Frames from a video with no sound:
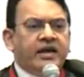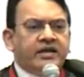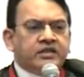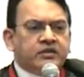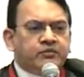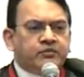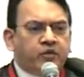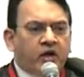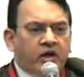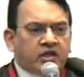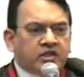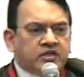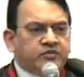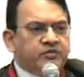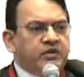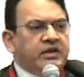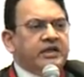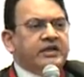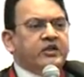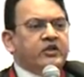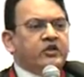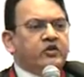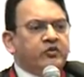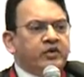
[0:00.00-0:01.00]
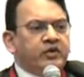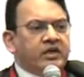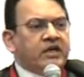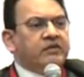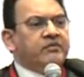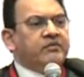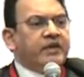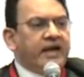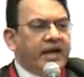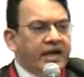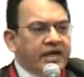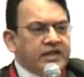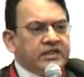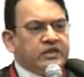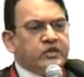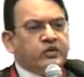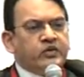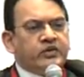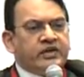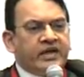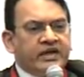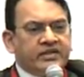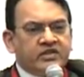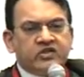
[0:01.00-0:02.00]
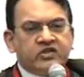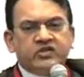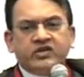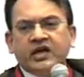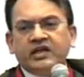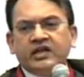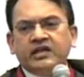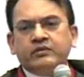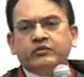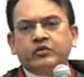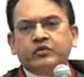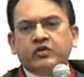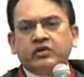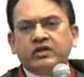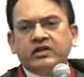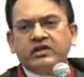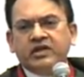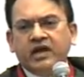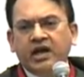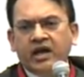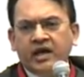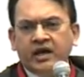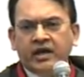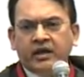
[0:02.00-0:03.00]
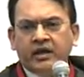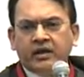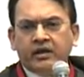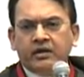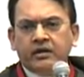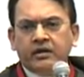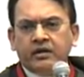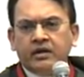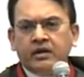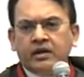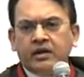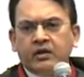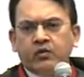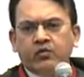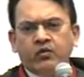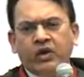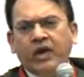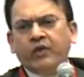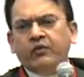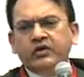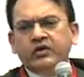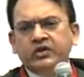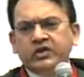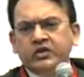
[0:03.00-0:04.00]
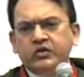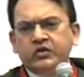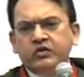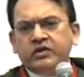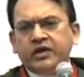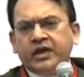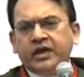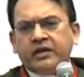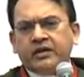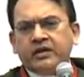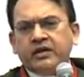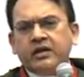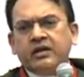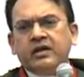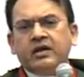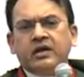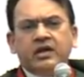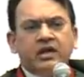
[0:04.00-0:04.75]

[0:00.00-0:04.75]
has the possibility to become as good as a child in Brooklyn High. Why would you do that?